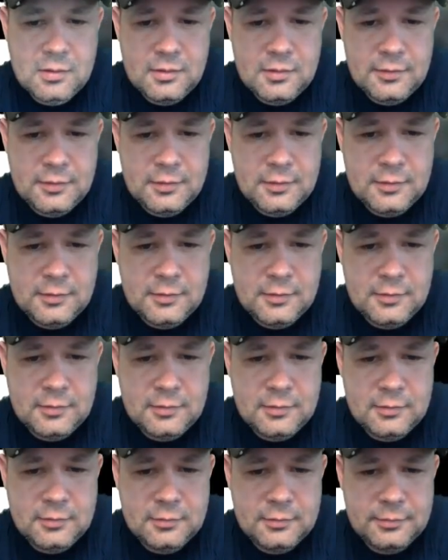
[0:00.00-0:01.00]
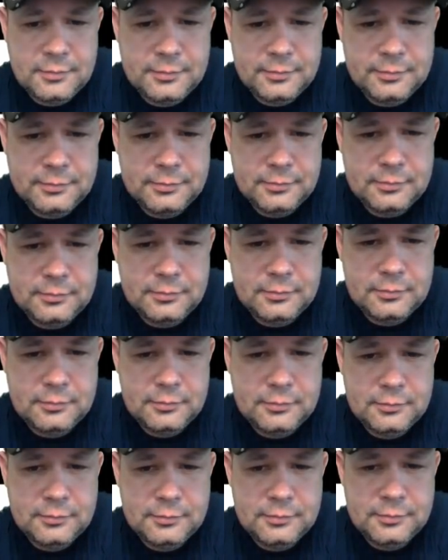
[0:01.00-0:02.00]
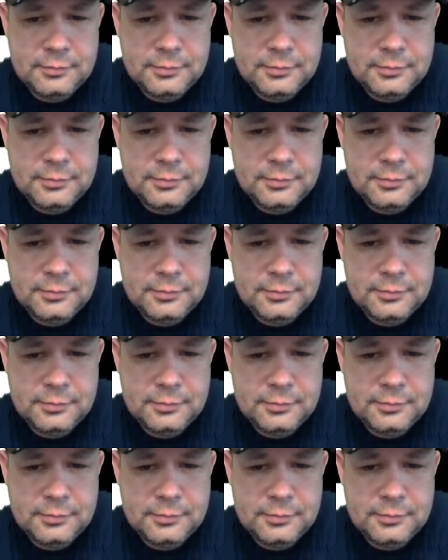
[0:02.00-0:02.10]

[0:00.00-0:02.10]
Nothing is said.